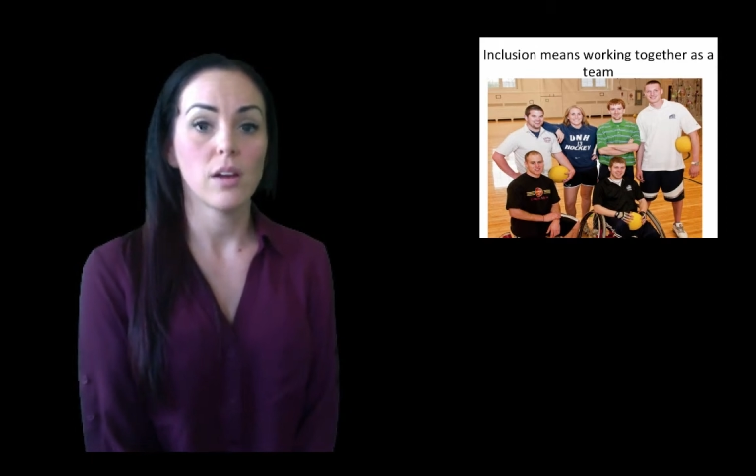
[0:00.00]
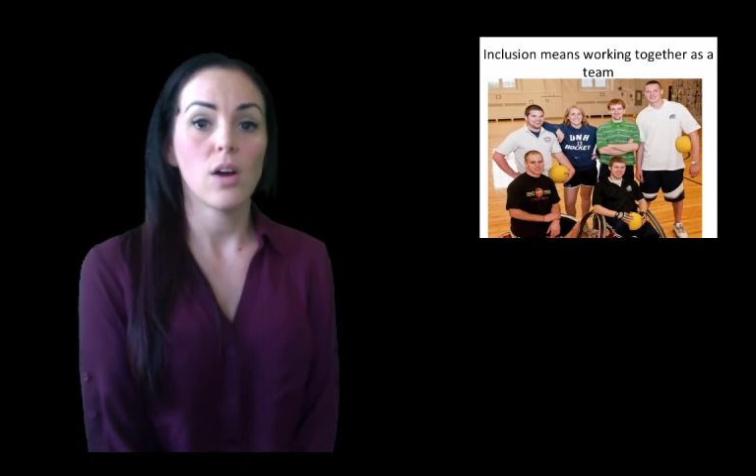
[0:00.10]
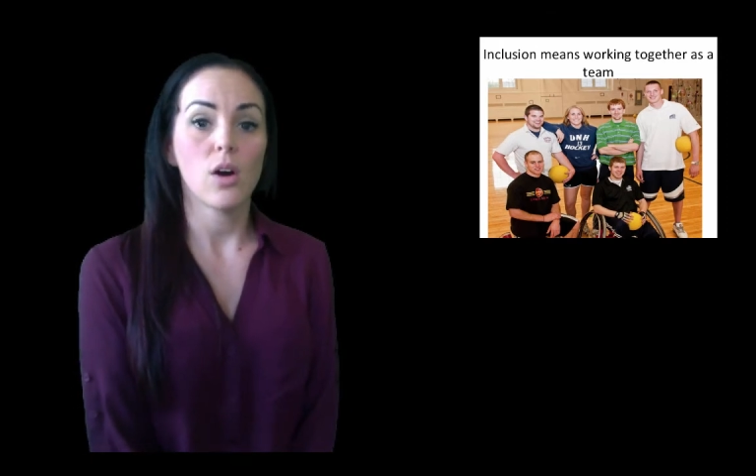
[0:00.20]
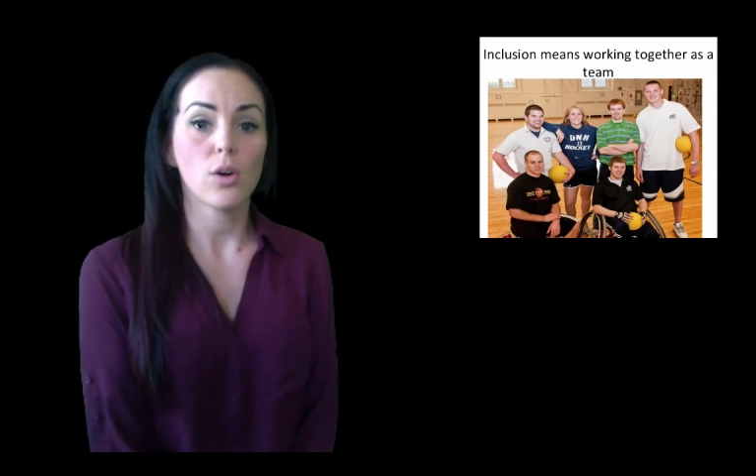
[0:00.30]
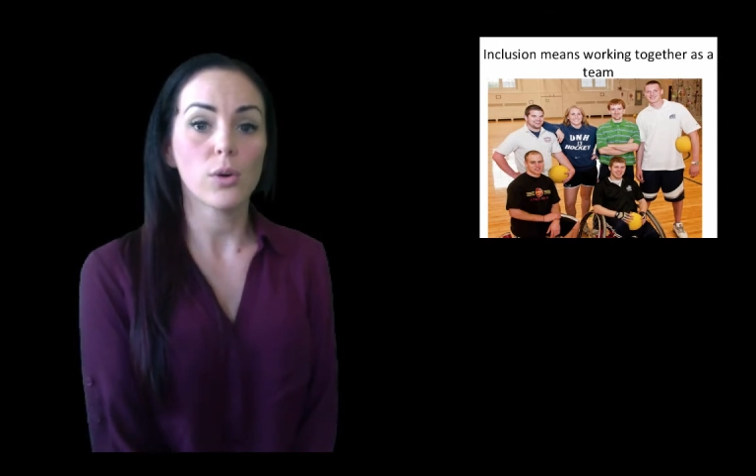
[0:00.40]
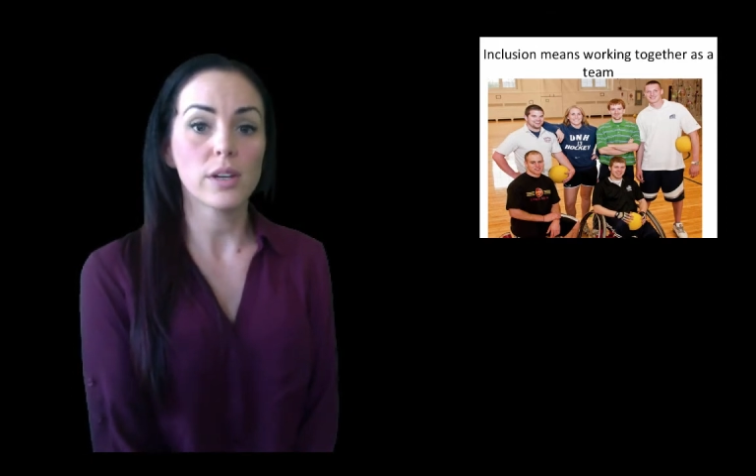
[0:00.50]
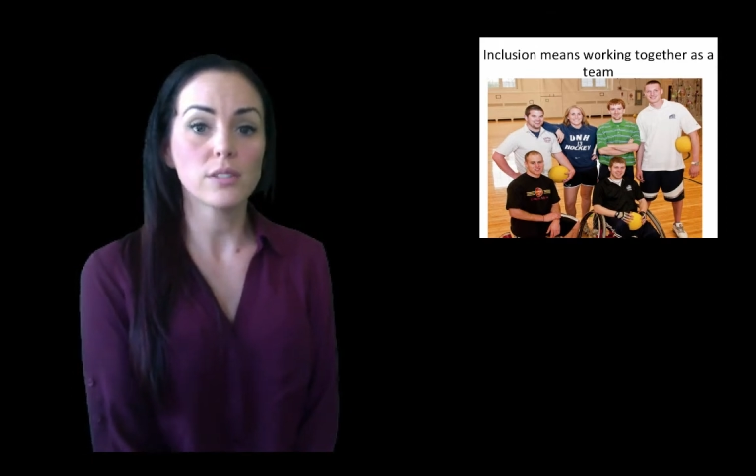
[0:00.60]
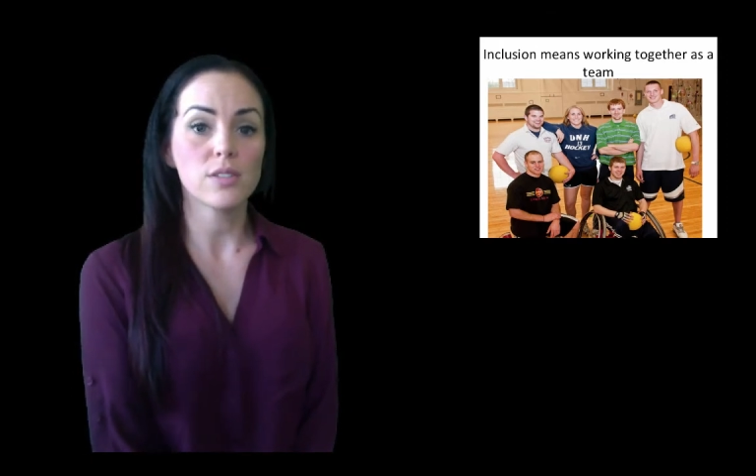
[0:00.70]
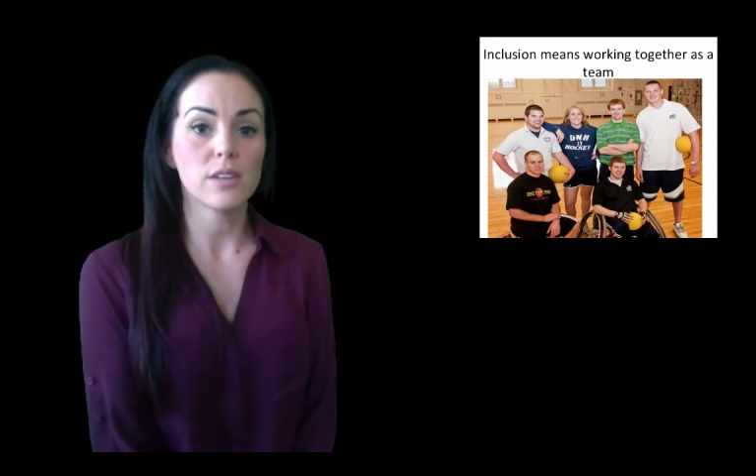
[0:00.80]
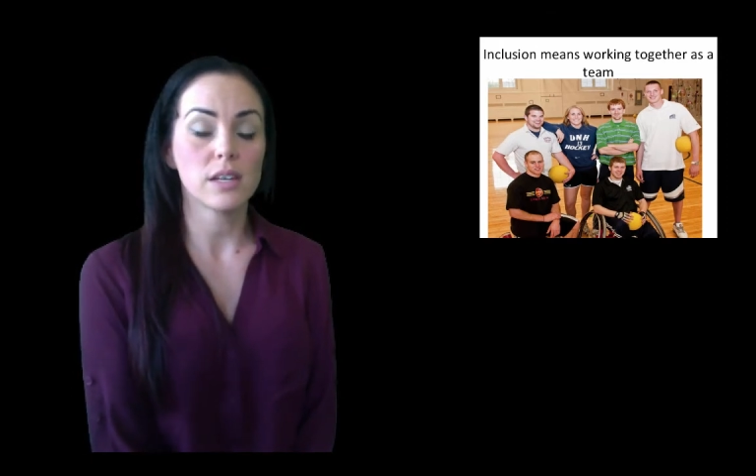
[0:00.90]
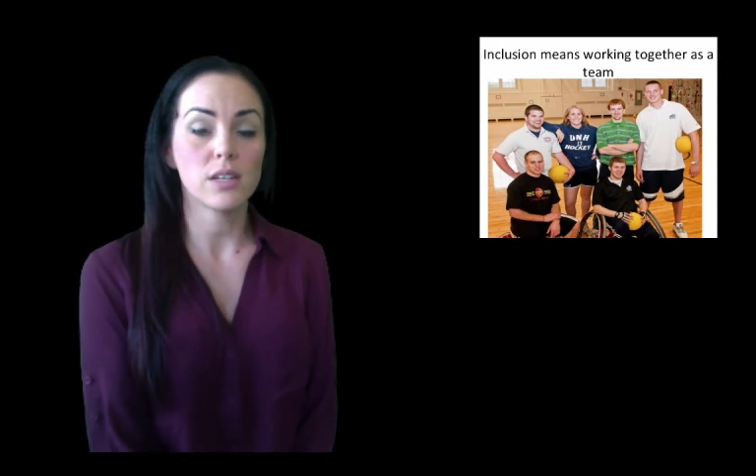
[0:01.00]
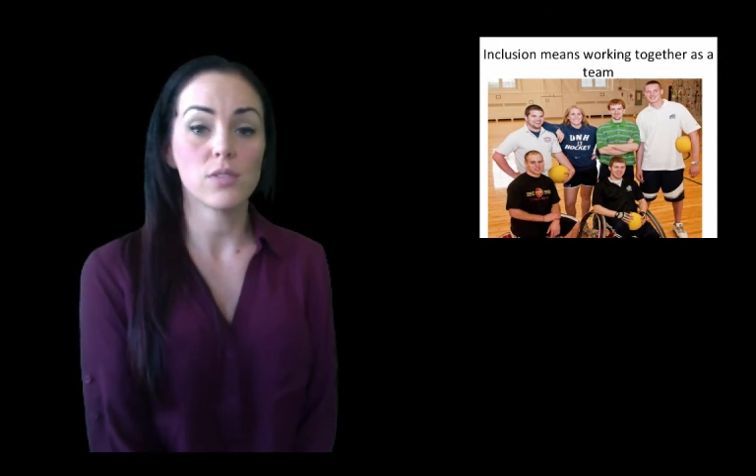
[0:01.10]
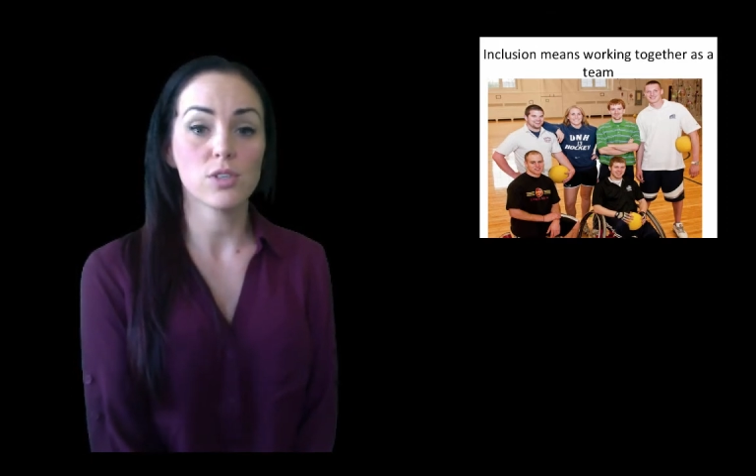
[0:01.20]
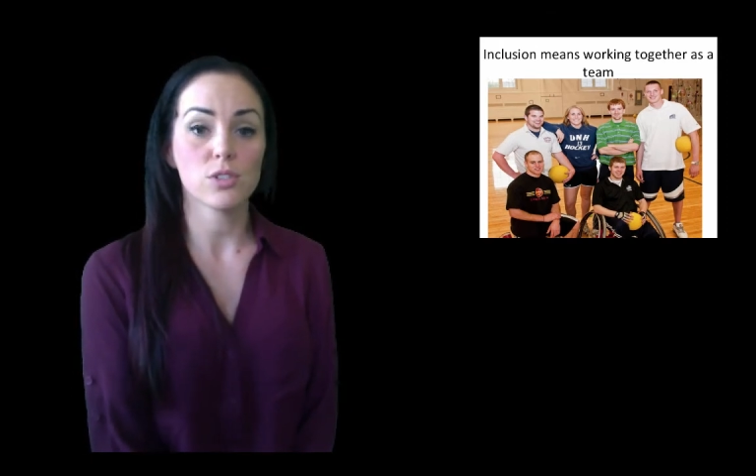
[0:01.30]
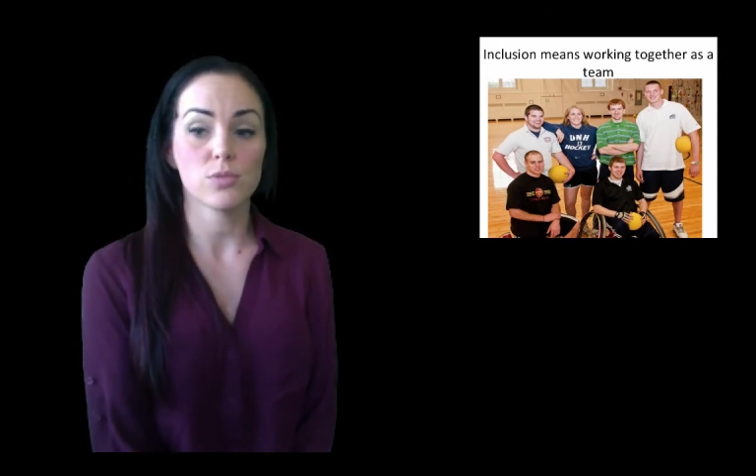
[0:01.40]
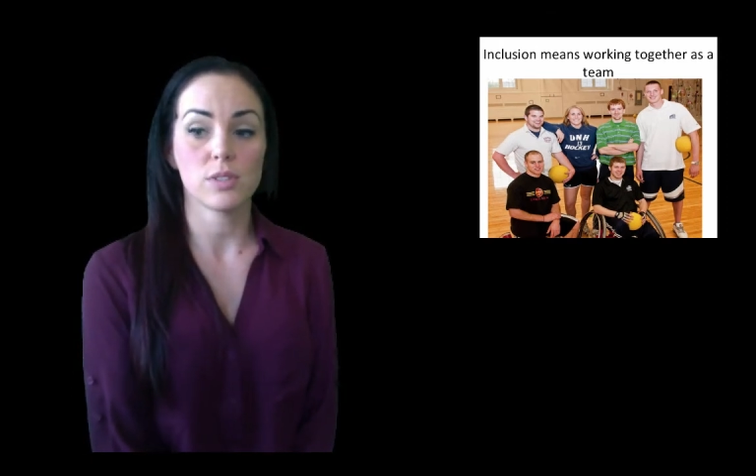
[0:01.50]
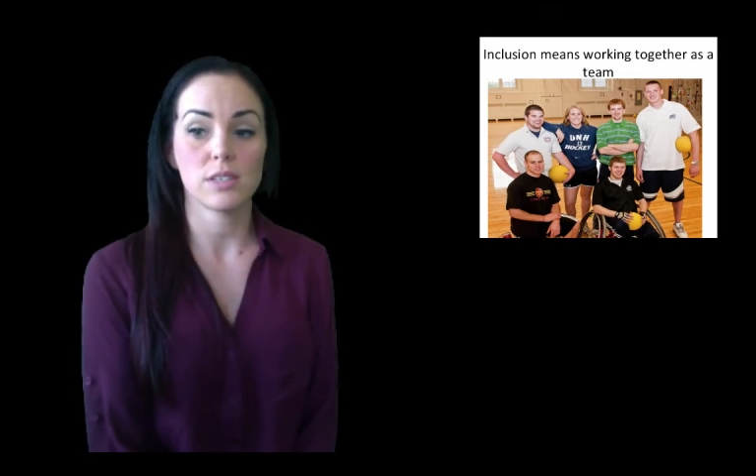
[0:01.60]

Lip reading: According to the Individuals with